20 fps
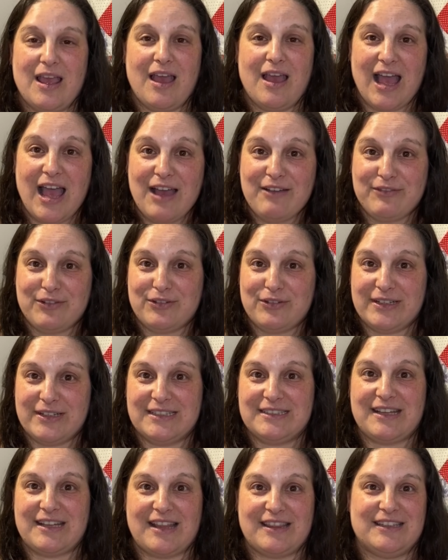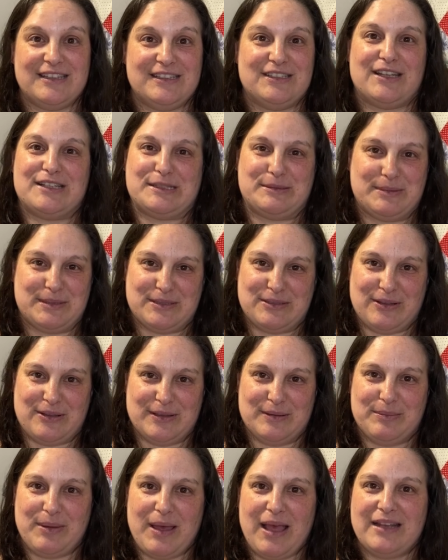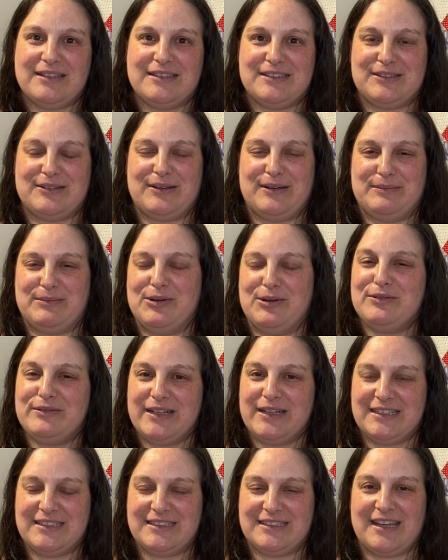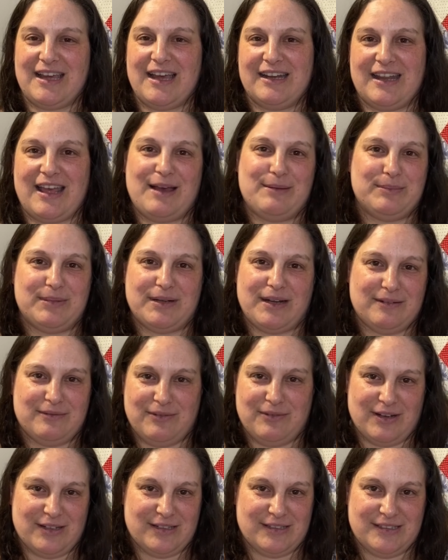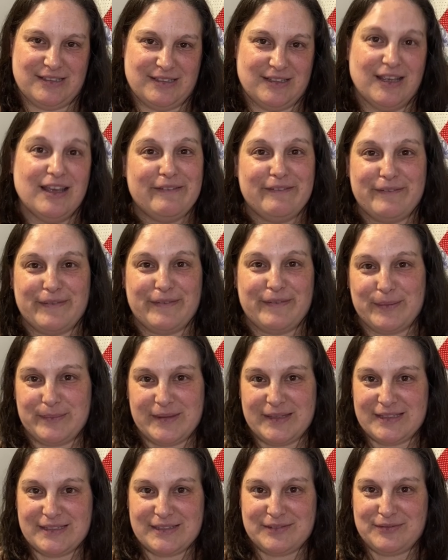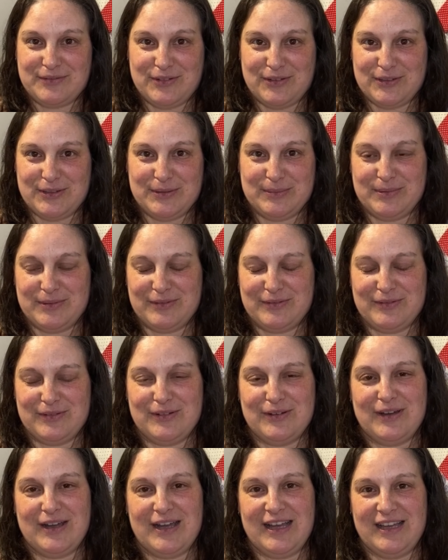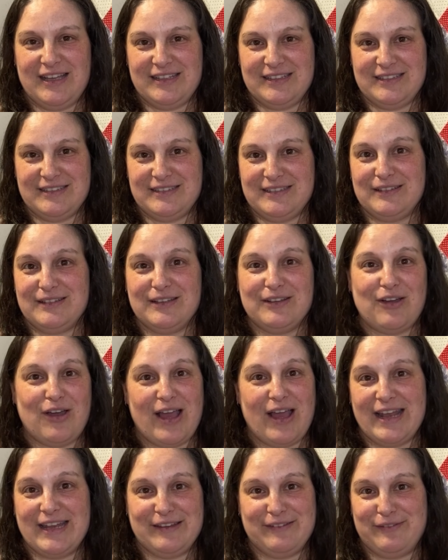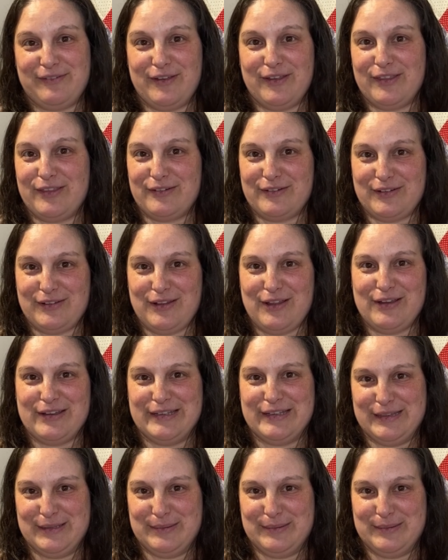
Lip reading: I have already done the adjustments on the pattern, so I'm all ready to cut out, but I wanted to film this for you before I got any further along in the